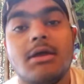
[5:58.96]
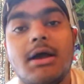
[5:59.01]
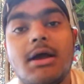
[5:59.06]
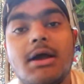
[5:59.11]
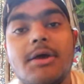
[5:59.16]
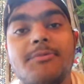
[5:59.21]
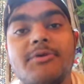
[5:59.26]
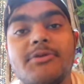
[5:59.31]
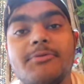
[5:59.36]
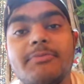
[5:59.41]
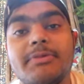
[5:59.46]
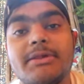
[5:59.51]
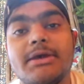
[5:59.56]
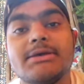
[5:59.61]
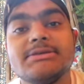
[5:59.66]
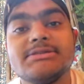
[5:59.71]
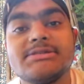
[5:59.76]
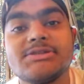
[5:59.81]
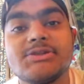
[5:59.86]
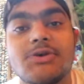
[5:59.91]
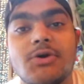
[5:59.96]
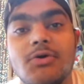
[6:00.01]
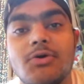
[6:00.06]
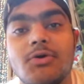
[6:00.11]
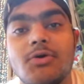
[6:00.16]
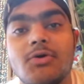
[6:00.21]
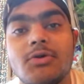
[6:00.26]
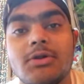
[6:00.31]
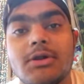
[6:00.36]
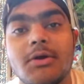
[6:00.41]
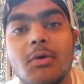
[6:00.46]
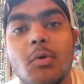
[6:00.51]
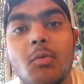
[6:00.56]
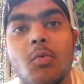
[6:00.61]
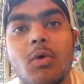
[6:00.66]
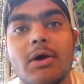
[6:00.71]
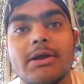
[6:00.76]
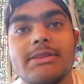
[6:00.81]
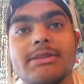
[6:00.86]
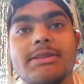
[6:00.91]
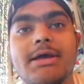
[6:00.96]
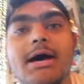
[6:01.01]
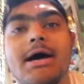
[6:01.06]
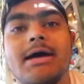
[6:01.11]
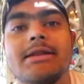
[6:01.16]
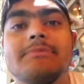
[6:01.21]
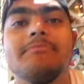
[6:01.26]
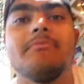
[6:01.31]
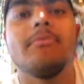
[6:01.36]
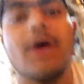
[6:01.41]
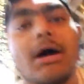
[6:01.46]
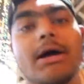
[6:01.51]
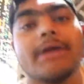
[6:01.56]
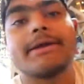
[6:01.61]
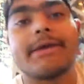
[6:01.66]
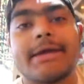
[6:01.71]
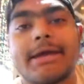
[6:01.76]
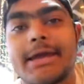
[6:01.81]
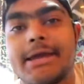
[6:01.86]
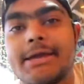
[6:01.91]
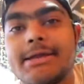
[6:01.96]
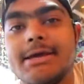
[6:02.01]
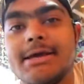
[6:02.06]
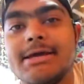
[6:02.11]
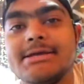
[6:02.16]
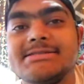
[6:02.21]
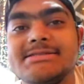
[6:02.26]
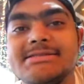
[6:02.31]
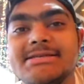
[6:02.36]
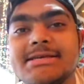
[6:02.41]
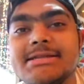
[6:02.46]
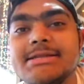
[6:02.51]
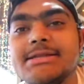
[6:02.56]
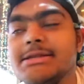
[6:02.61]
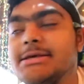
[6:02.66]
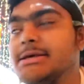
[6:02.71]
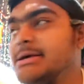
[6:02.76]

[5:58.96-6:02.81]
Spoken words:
I'm at a place called Vardhan Market. It's in